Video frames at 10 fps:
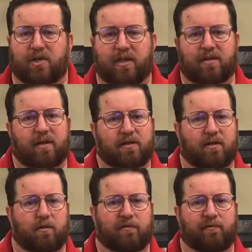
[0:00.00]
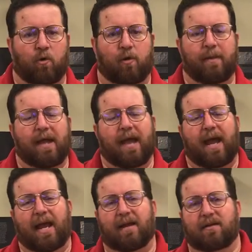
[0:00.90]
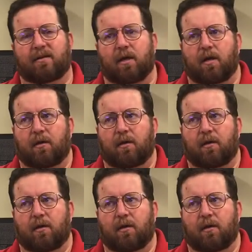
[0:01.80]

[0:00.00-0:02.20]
conducted a reform and